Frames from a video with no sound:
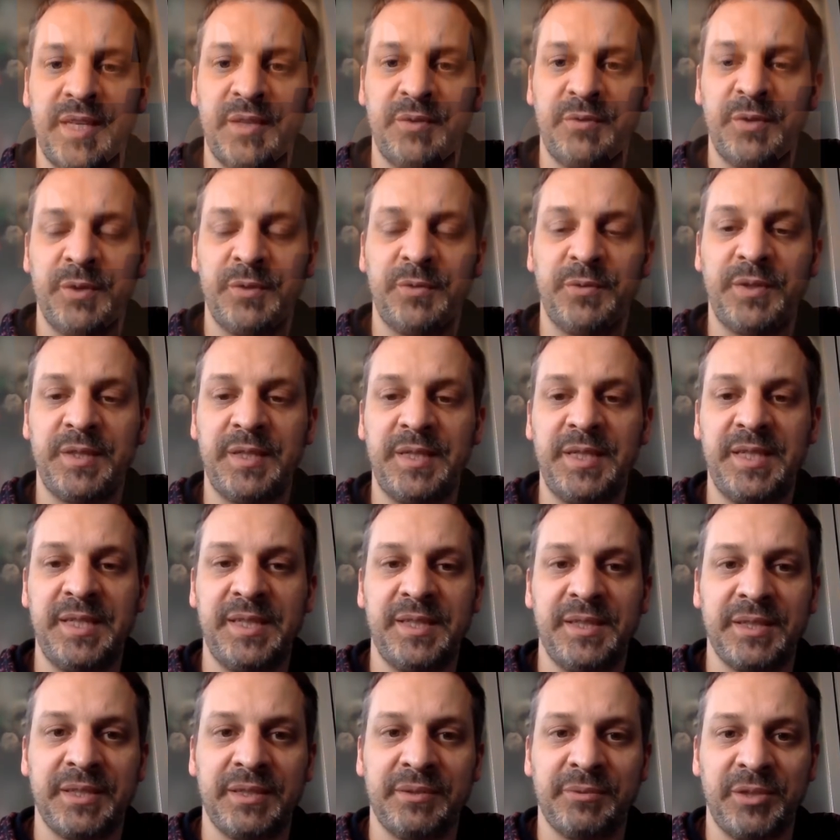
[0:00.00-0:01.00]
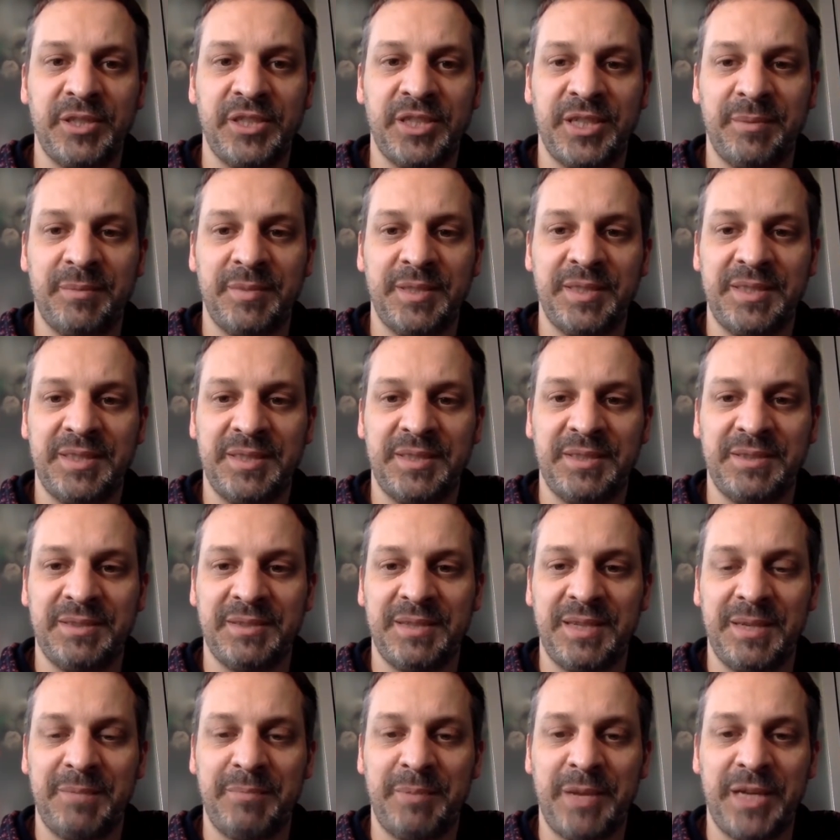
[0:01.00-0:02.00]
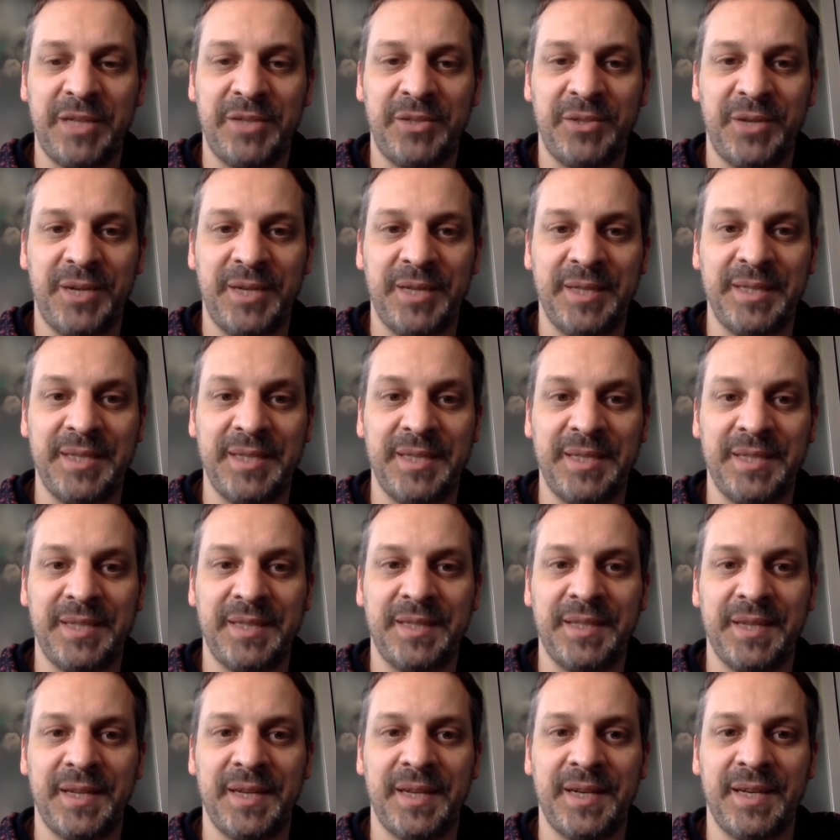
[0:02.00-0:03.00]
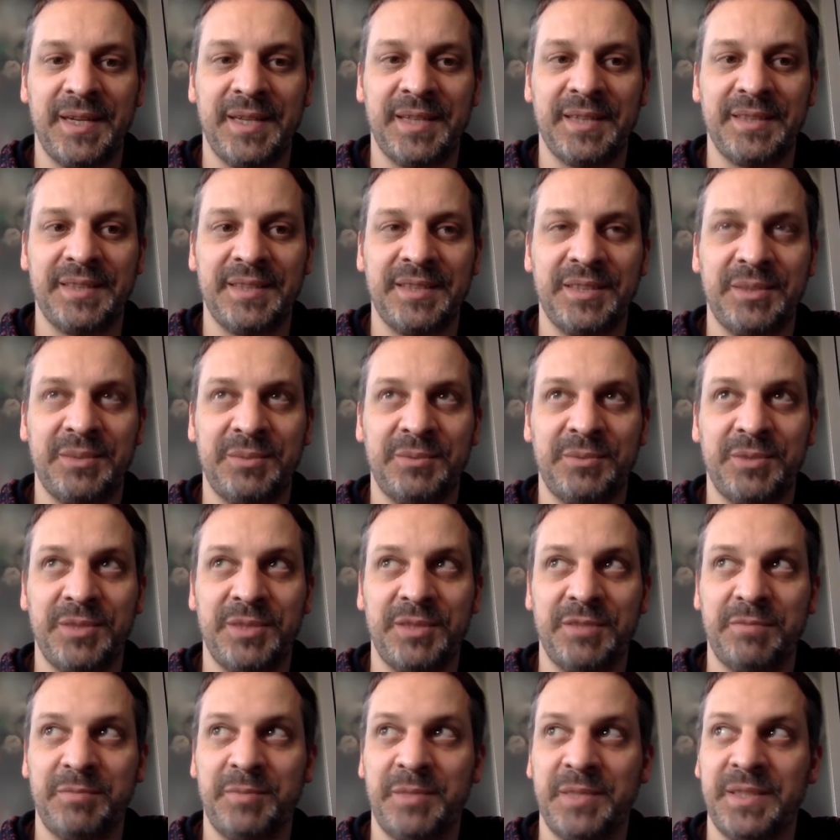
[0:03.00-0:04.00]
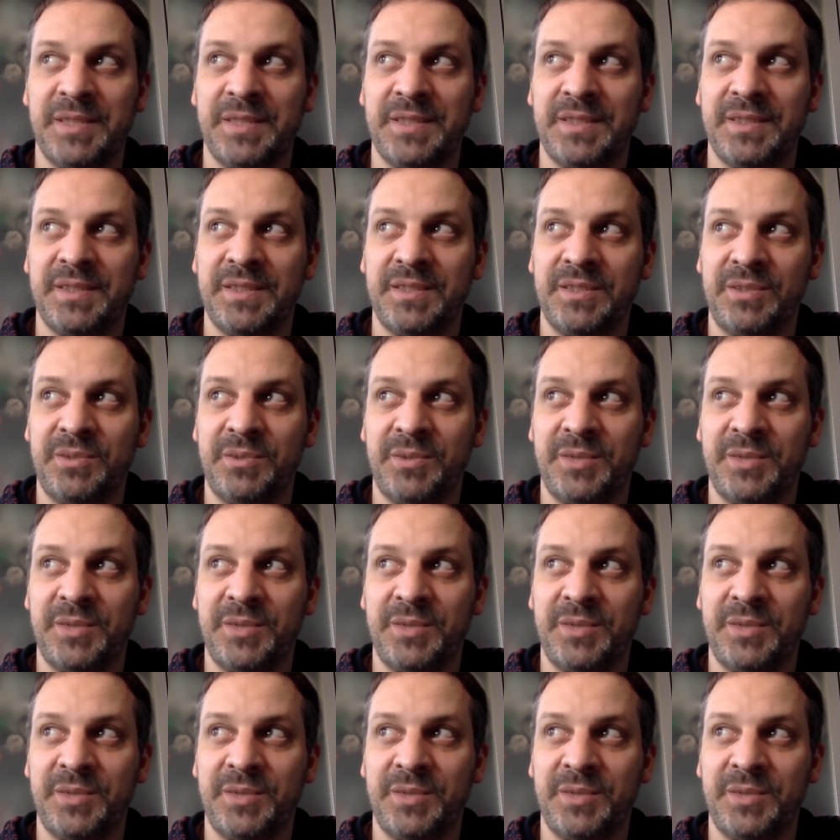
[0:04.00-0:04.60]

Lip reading: day 15, which I'm still backtracking, this would have been the